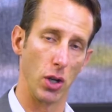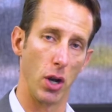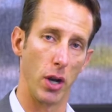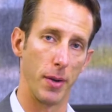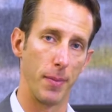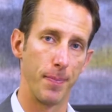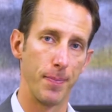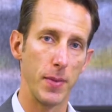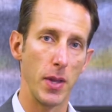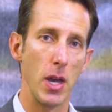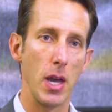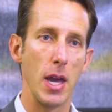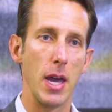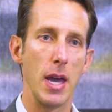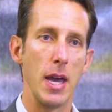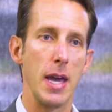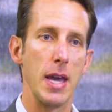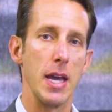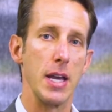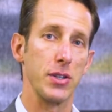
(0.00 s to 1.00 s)
on
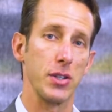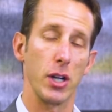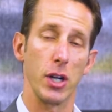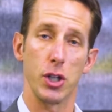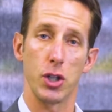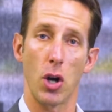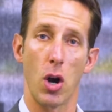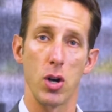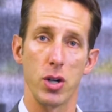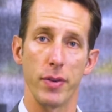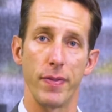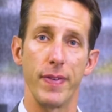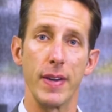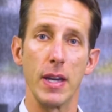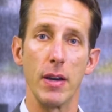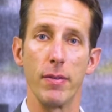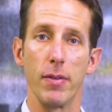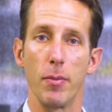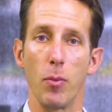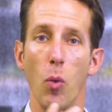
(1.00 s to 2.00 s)
is going to charge a
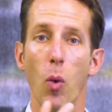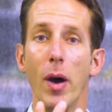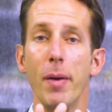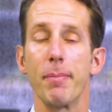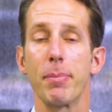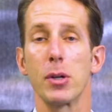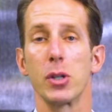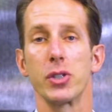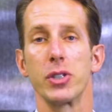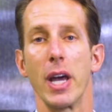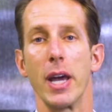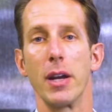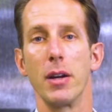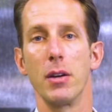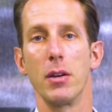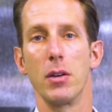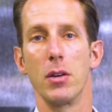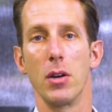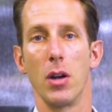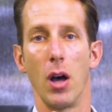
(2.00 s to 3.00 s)
fee of 1%
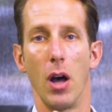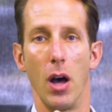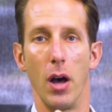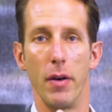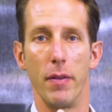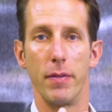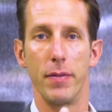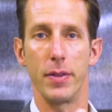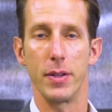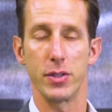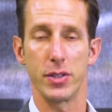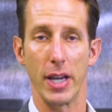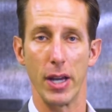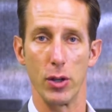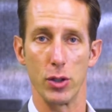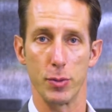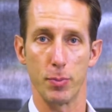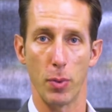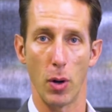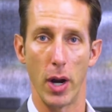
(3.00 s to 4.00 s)
of the
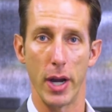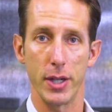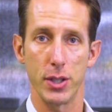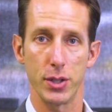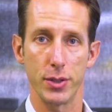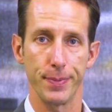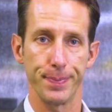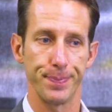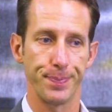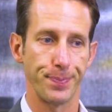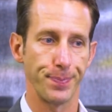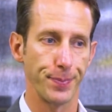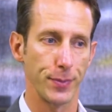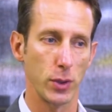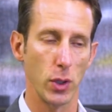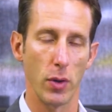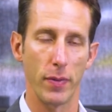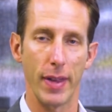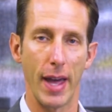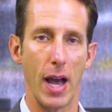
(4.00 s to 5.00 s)
sales price.
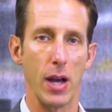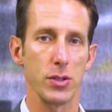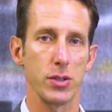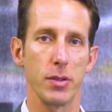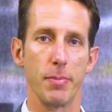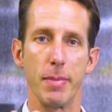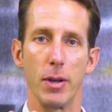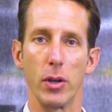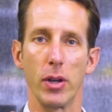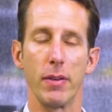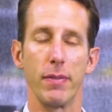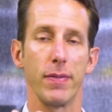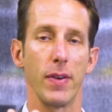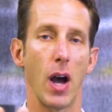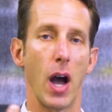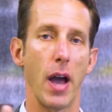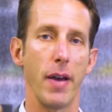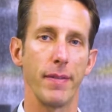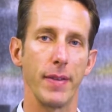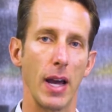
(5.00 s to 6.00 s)
So if the house is $1.5
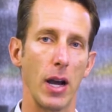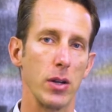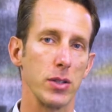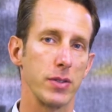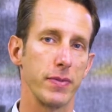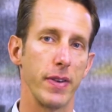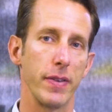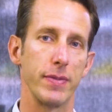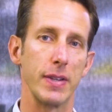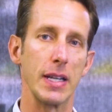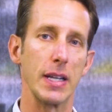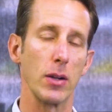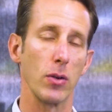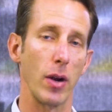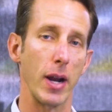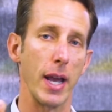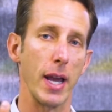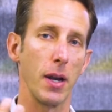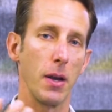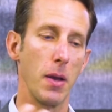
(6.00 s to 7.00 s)
million, now it's
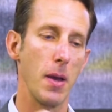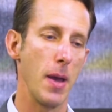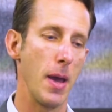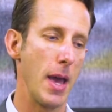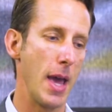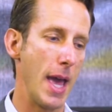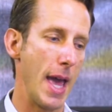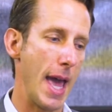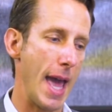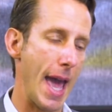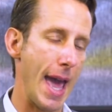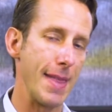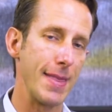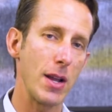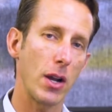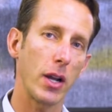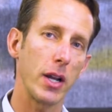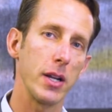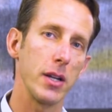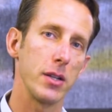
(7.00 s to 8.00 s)
$15,000, and
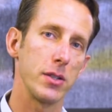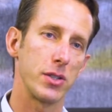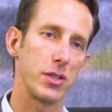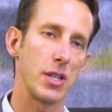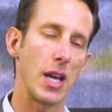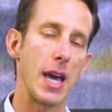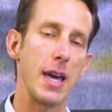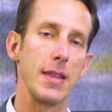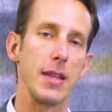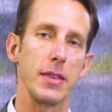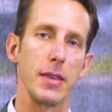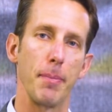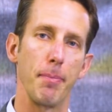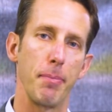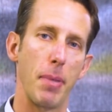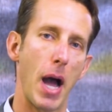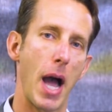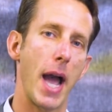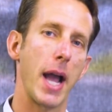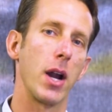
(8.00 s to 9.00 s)
they're going to say that the
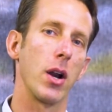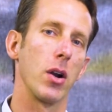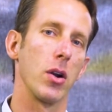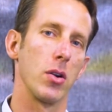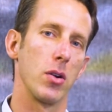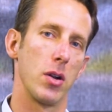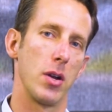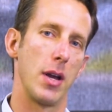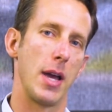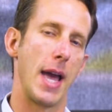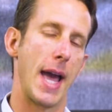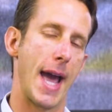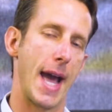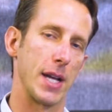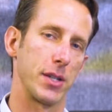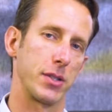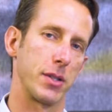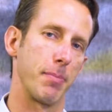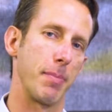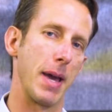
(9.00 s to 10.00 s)
buyer
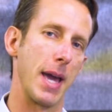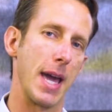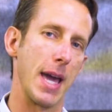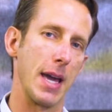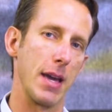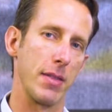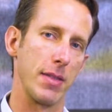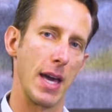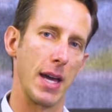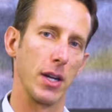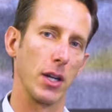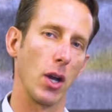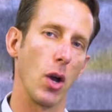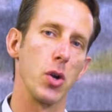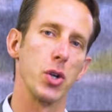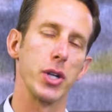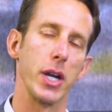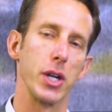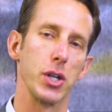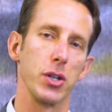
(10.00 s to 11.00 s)
has to pay that
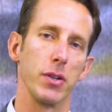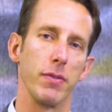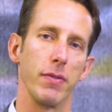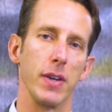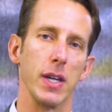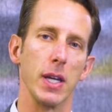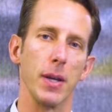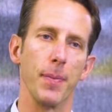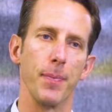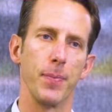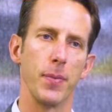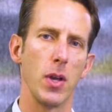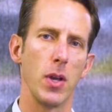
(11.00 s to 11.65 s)
negotiation fee.